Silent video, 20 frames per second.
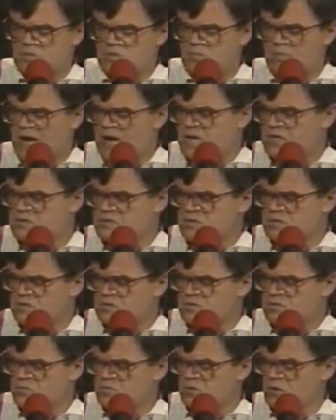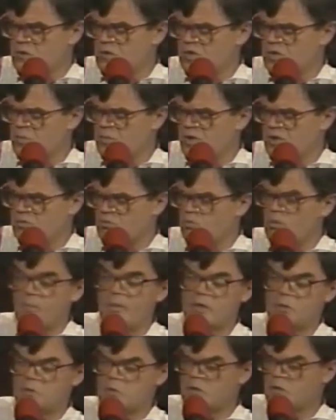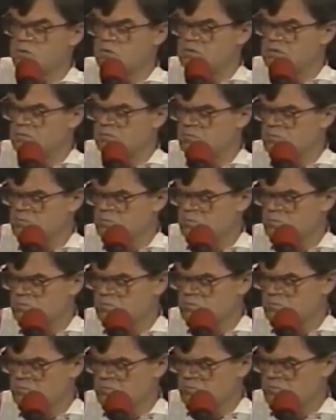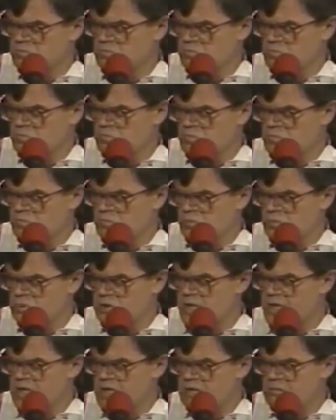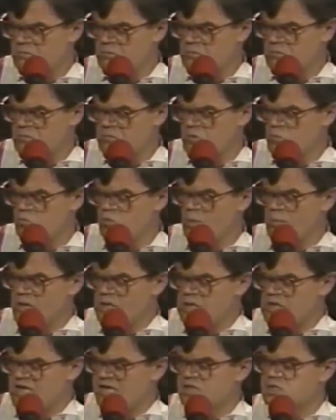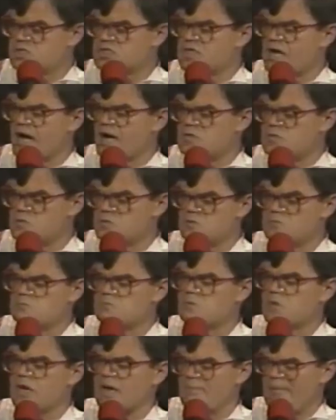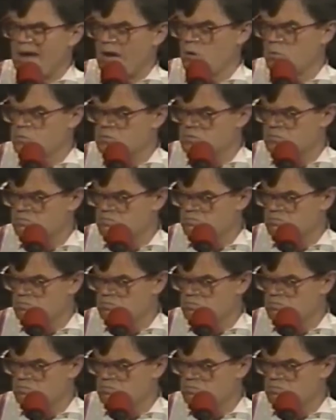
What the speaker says: the magazines were all about womanhood and letting the woman inside you come out.